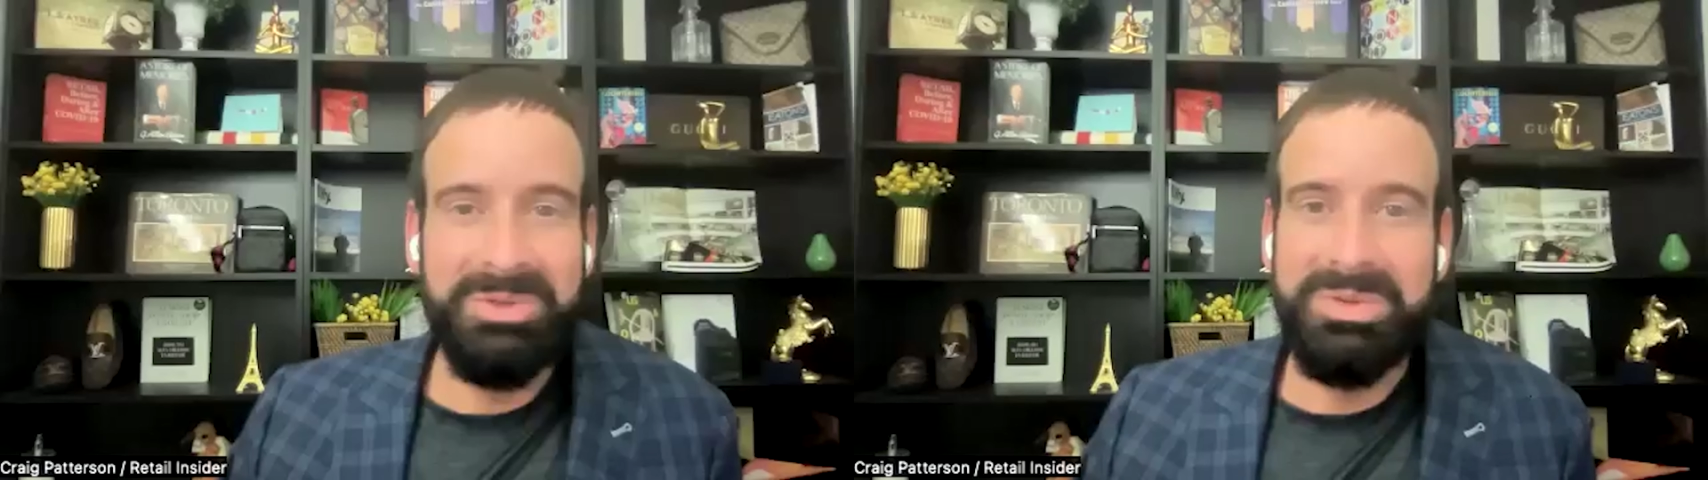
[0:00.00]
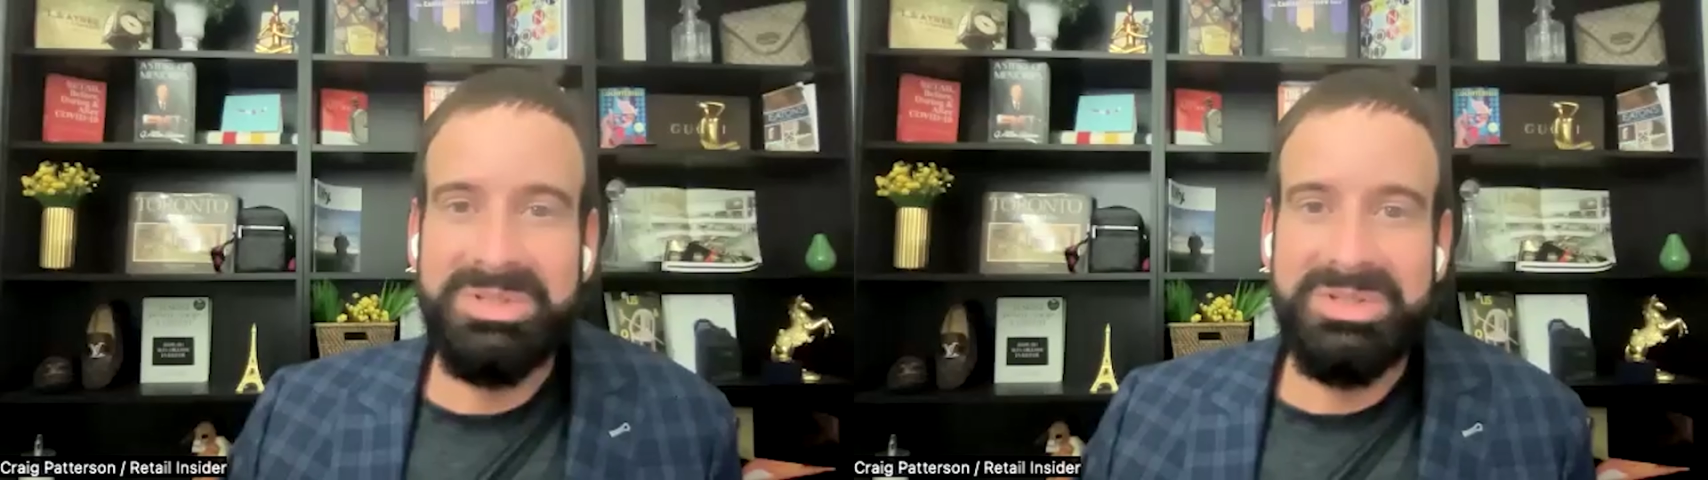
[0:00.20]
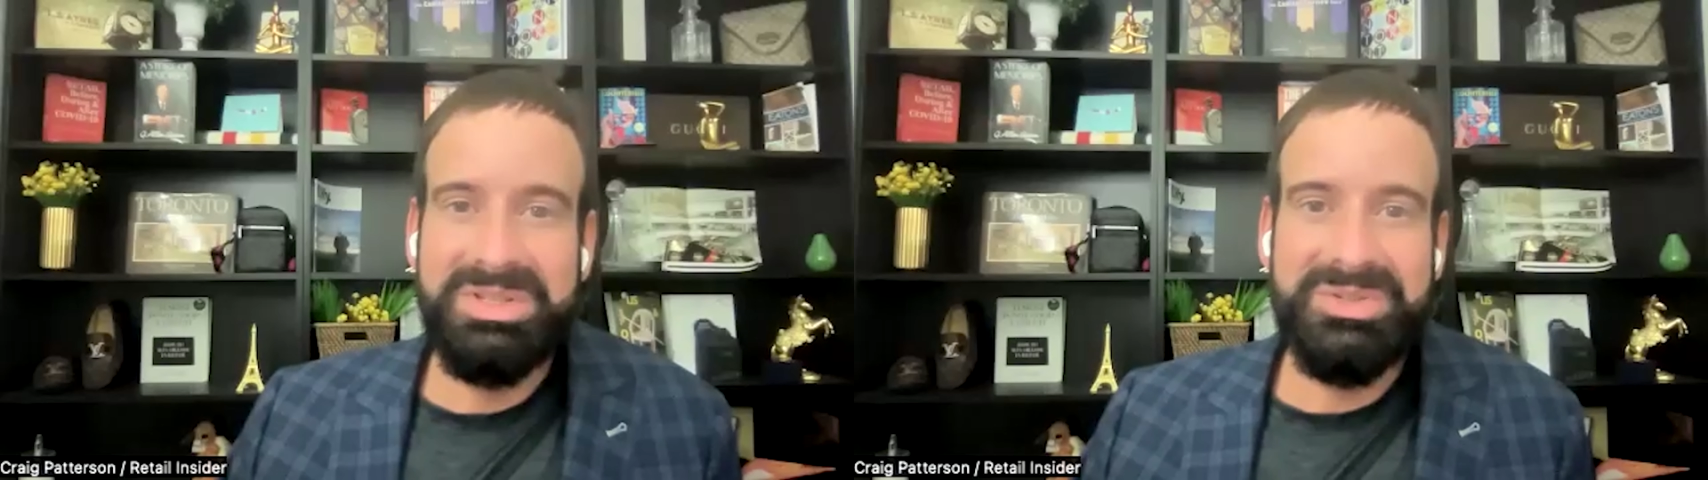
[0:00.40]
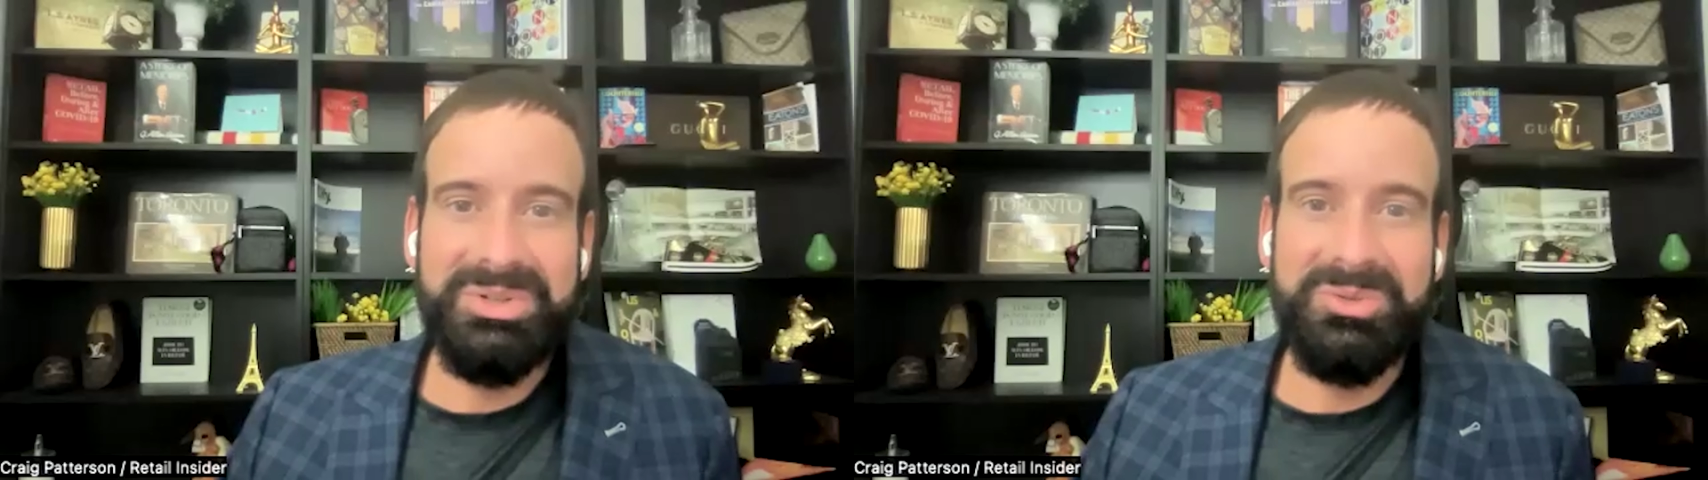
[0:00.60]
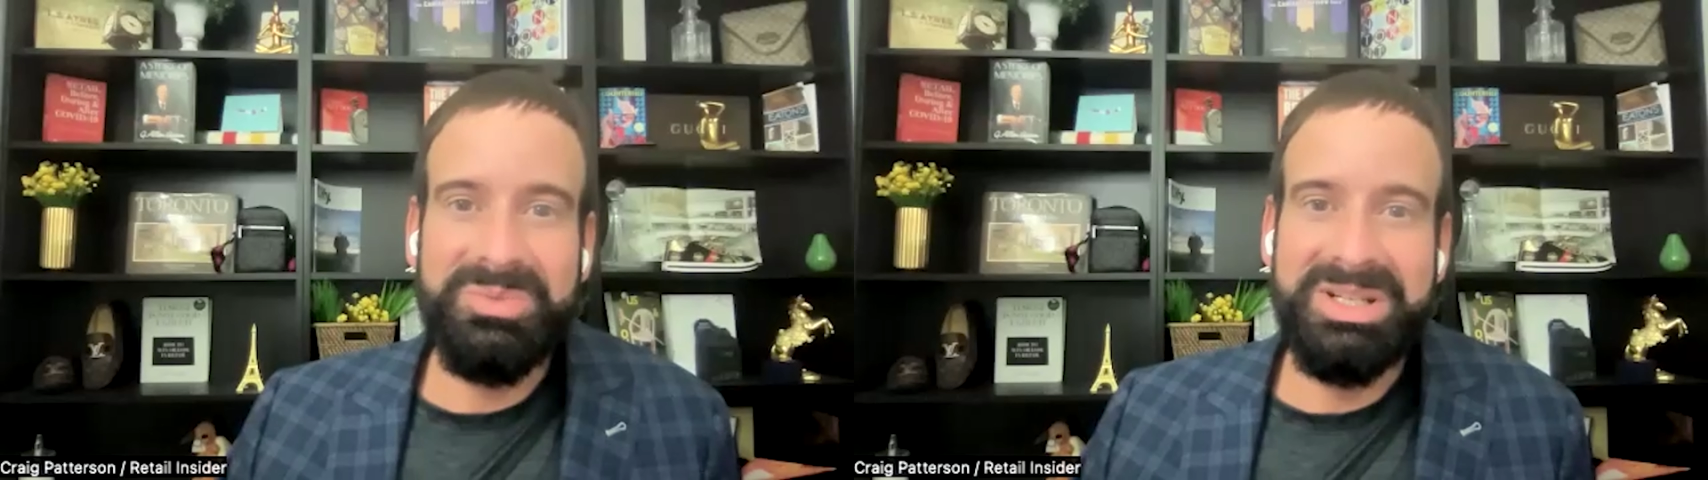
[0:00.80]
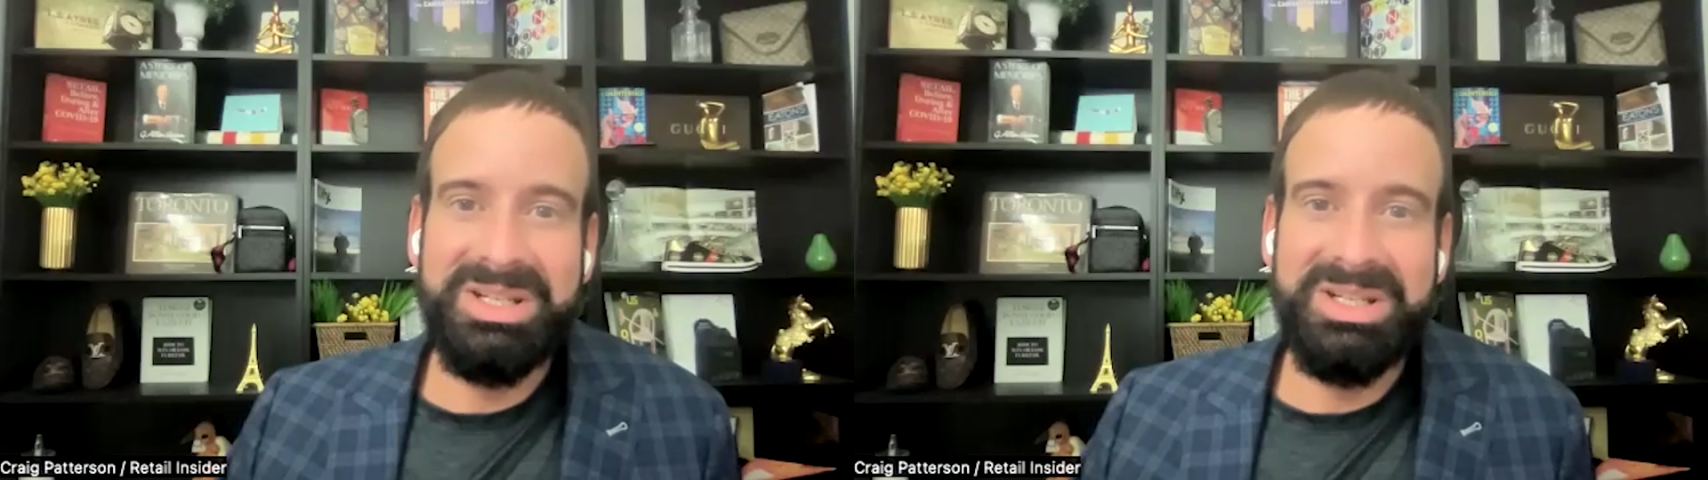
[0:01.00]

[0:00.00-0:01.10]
forward to the store opening